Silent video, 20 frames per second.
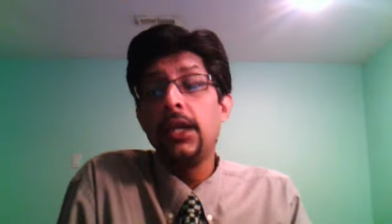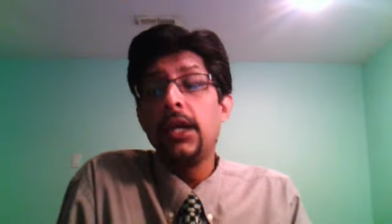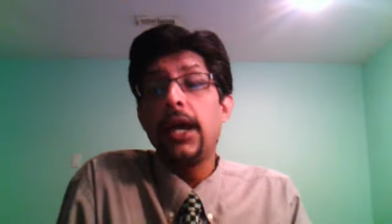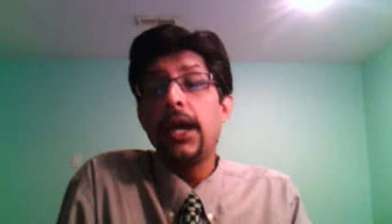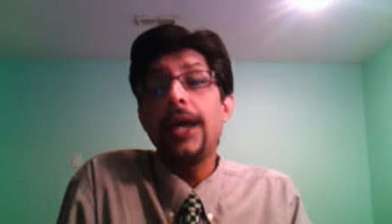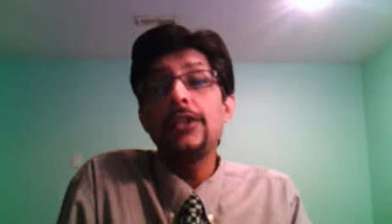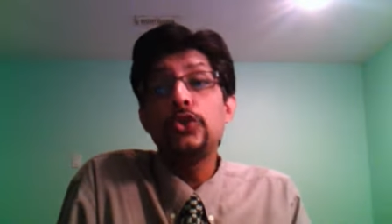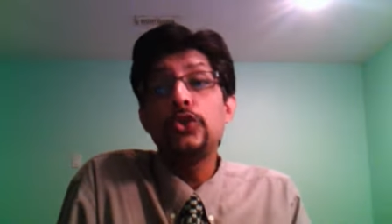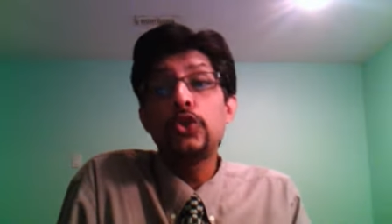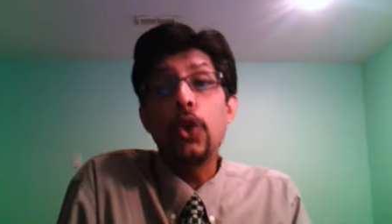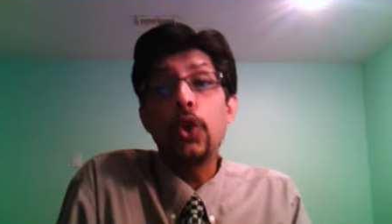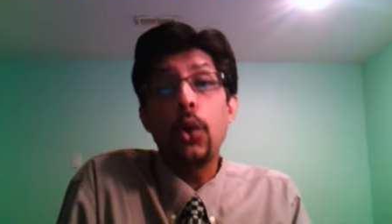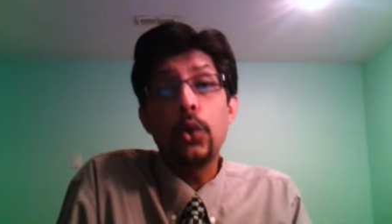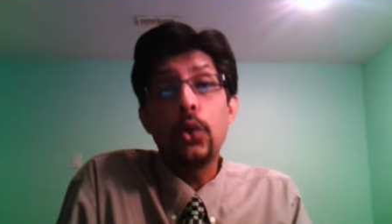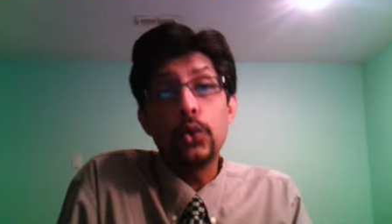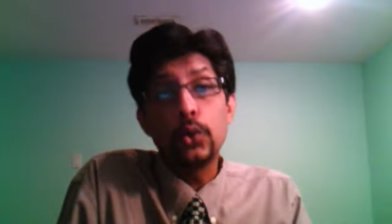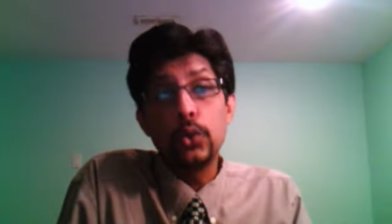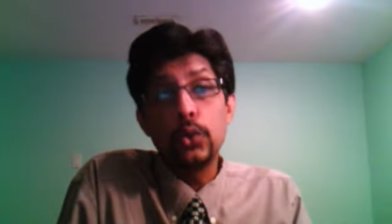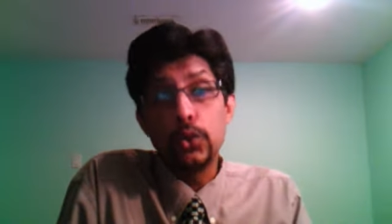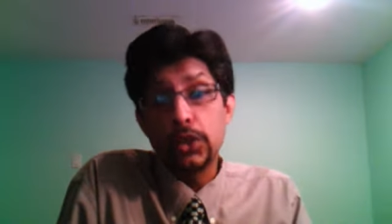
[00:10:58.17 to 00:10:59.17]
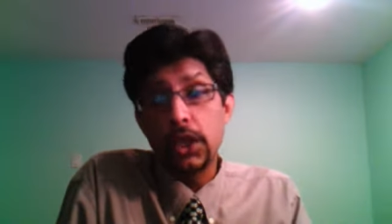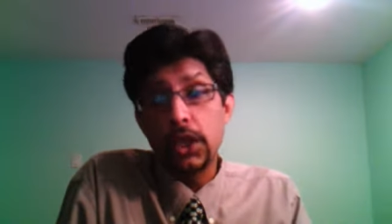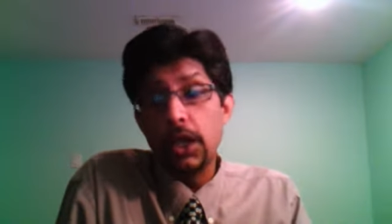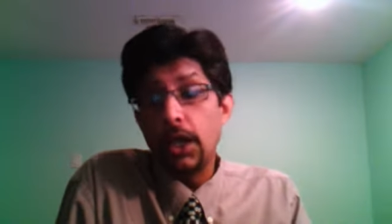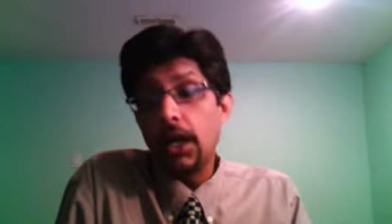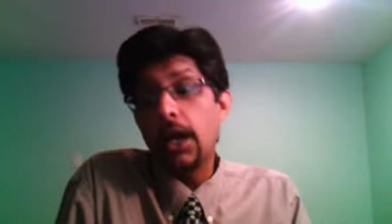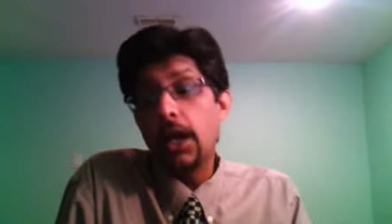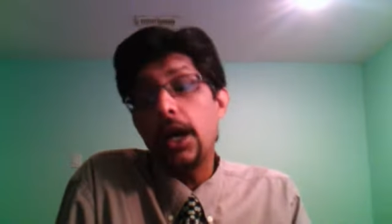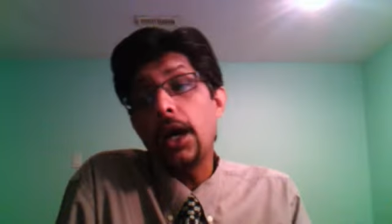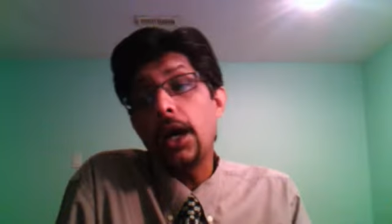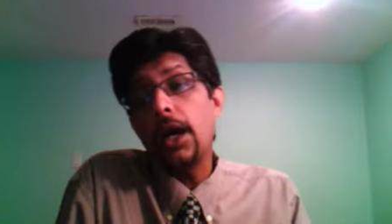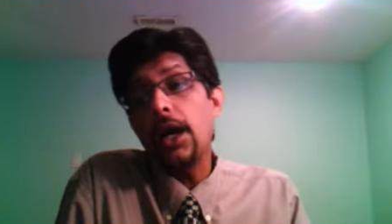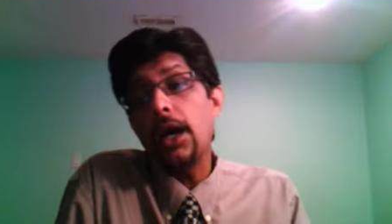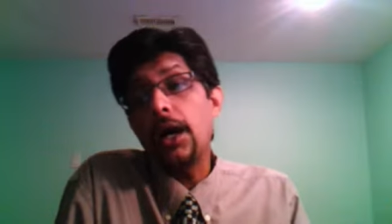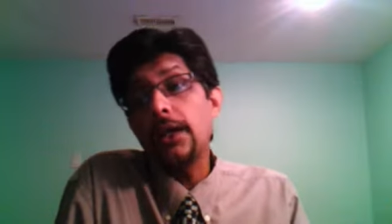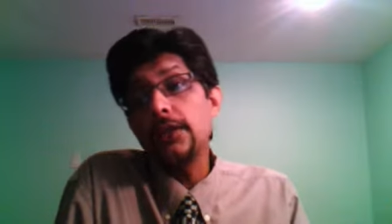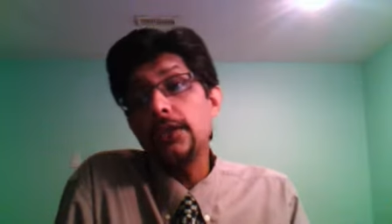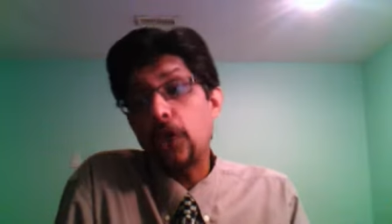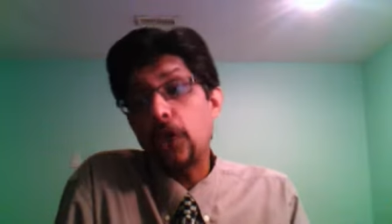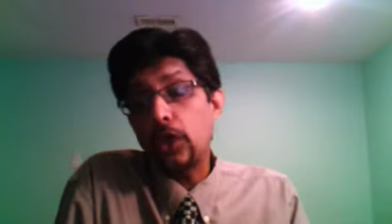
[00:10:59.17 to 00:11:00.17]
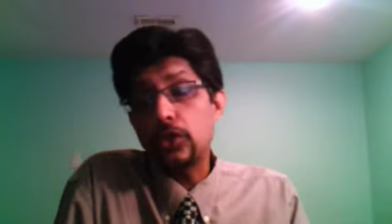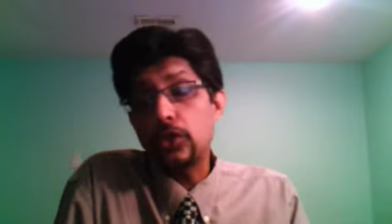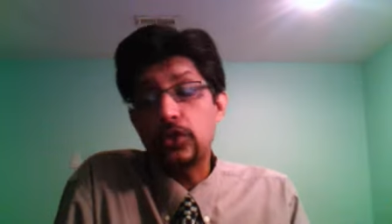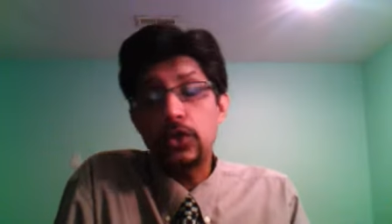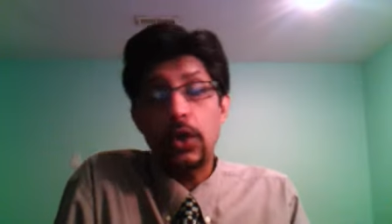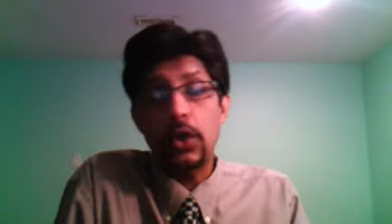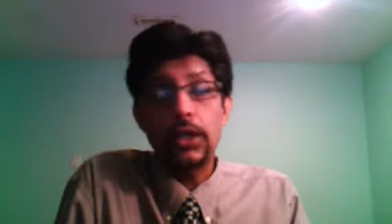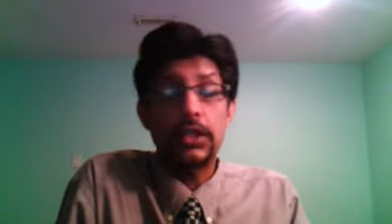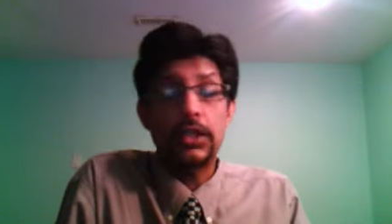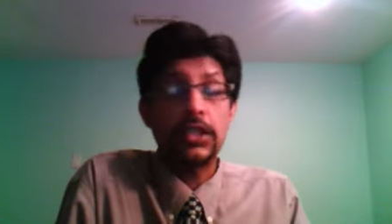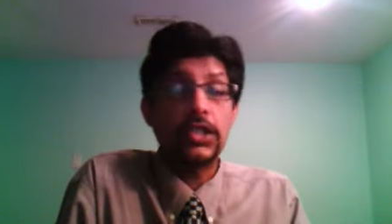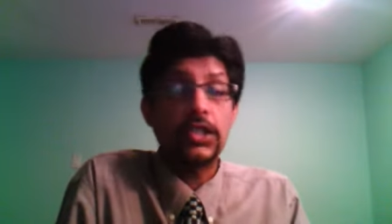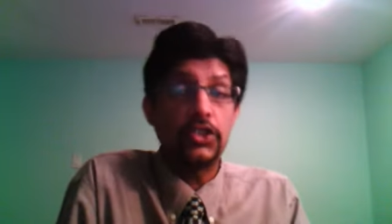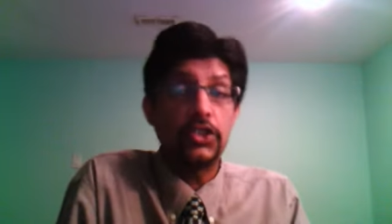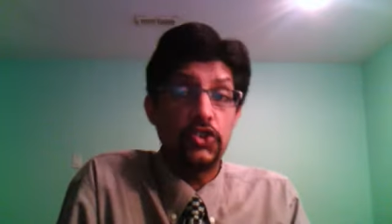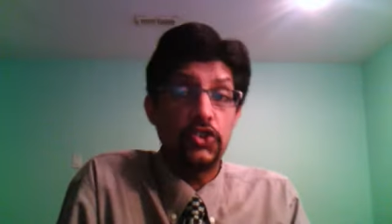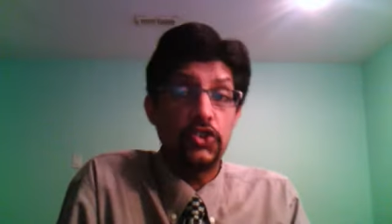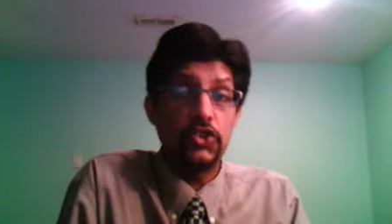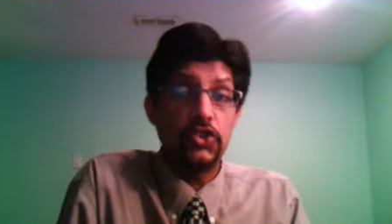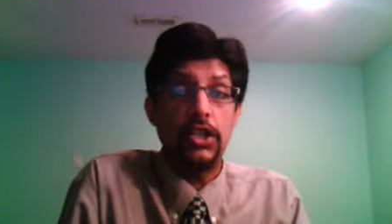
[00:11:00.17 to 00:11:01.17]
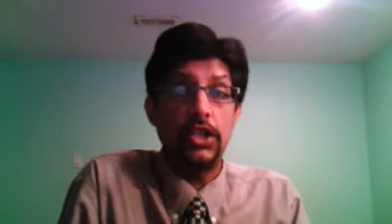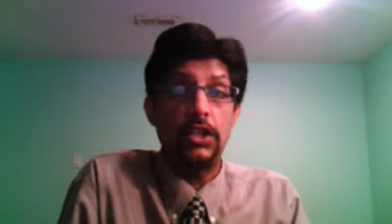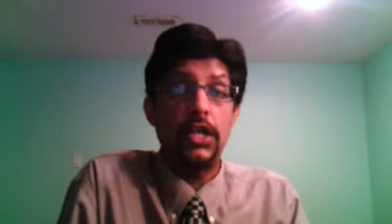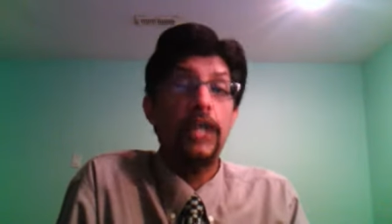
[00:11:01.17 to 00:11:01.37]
And Joe Root uh, is also another consistent.